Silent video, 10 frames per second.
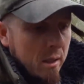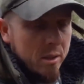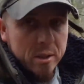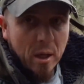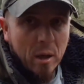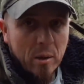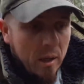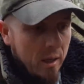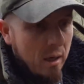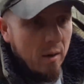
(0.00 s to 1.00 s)
so
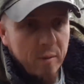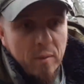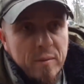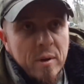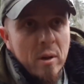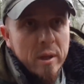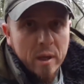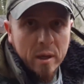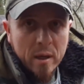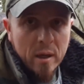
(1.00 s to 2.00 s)
I've come for like
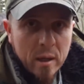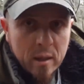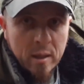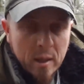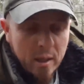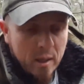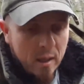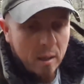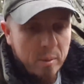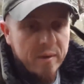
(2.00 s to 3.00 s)
a
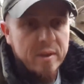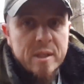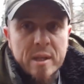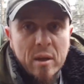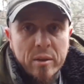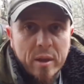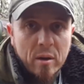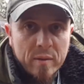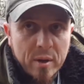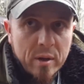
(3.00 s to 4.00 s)
bit of a stealthy
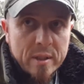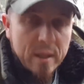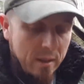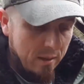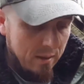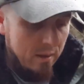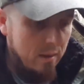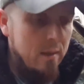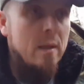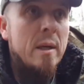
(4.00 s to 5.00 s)
overnighter
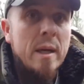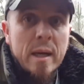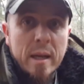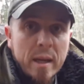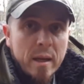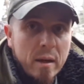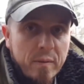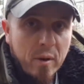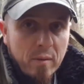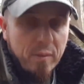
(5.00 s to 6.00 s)
in here
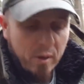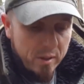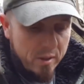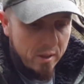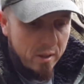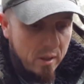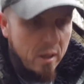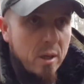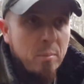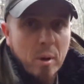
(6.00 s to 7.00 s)
if I can find
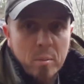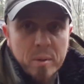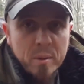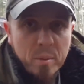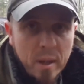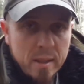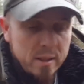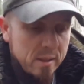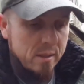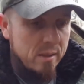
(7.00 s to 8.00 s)
an appropriate
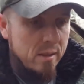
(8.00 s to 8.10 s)
place.